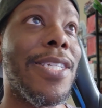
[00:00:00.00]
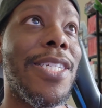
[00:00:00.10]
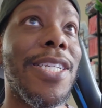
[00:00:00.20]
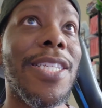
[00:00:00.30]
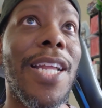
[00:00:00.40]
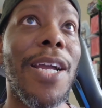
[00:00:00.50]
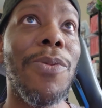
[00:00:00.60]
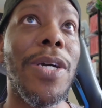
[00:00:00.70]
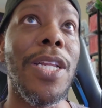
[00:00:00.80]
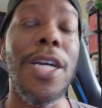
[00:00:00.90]
It's just
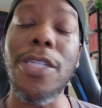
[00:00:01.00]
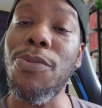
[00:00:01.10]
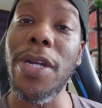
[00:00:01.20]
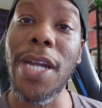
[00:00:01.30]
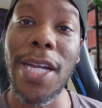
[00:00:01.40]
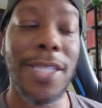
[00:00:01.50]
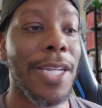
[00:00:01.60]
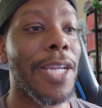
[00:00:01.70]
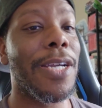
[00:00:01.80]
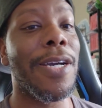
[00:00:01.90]
like what Lunch Break Hot
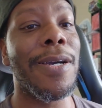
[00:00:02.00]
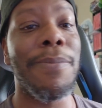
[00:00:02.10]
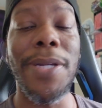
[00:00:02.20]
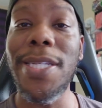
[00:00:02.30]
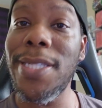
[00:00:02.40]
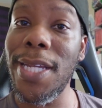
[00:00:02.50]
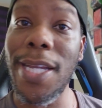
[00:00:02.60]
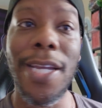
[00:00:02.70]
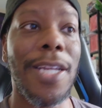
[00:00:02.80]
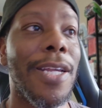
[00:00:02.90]
Take uh, B
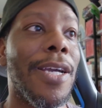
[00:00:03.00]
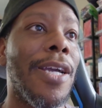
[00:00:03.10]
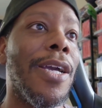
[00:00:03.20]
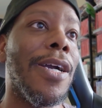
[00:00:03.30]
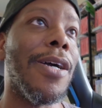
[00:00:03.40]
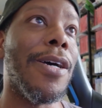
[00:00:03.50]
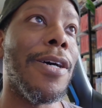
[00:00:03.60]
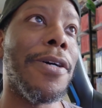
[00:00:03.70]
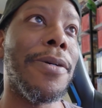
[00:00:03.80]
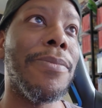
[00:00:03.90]
said,
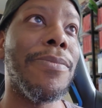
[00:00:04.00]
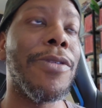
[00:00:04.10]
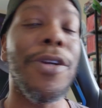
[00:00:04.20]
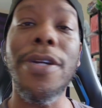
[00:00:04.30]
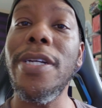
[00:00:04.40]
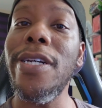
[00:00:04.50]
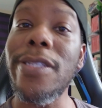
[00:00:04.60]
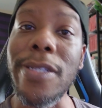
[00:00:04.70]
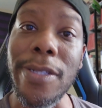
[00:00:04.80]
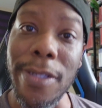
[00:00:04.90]
um, Kirk
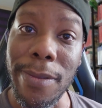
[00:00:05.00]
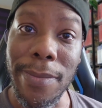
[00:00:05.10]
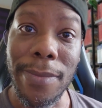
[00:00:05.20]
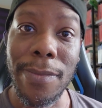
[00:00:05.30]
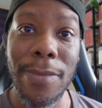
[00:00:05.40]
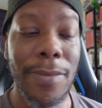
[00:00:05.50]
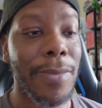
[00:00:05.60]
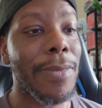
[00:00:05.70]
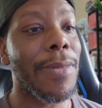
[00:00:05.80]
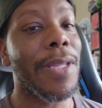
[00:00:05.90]
Cousins.
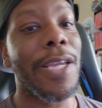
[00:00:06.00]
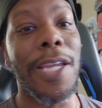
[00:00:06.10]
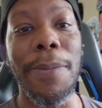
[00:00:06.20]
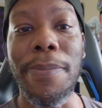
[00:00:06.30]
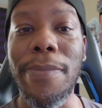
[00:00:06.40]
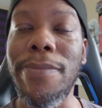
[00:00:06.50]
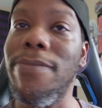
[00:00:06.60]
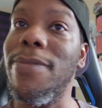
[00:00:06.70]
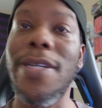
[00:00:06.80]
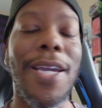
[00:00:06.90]
He
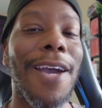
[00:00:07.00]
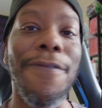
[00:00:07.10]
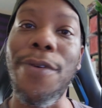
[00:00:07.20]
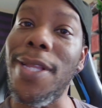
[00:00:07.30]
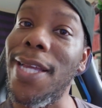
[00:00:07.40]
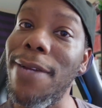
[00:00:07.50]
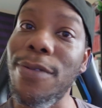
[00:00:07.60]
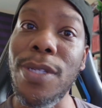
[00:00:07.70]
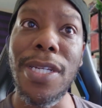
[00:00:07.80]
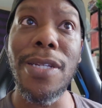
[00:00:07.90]
got fully
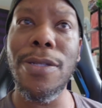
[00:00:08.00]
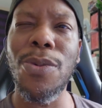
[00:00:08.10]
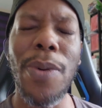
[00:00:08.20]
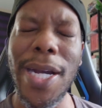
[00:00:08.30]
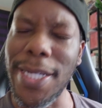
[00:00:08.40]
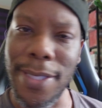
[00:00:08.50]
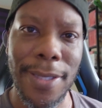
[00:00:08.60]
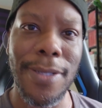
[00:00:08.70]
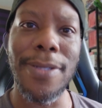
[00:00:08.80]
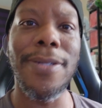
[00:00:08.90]
guaranteed
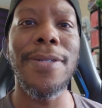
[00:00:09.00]
twice.